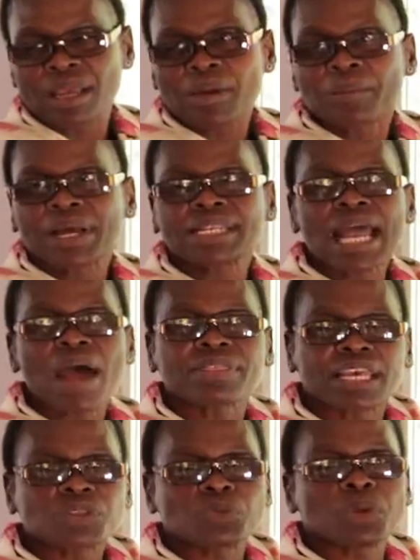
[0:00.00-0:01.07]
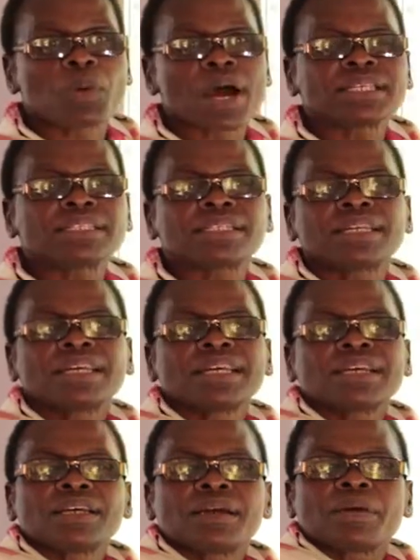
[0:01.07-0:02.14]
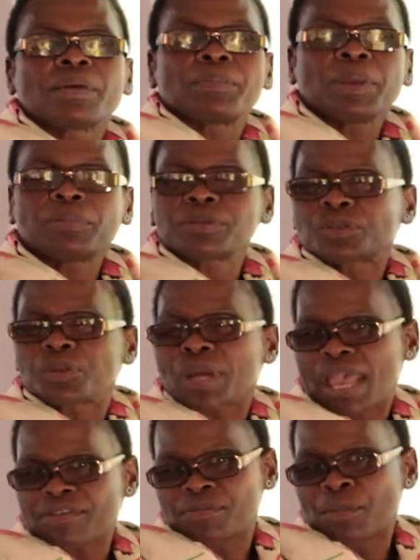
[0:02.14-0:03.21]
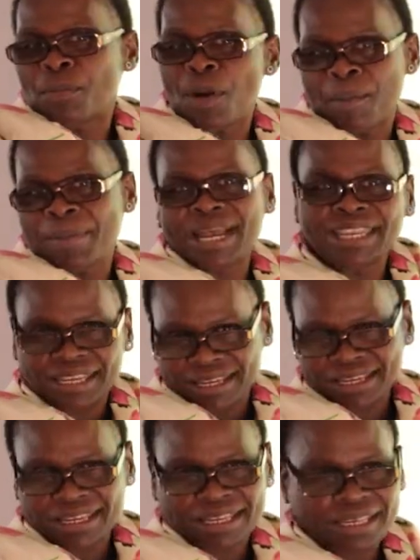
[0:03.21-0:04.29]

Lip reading: But now that we want people to have more money,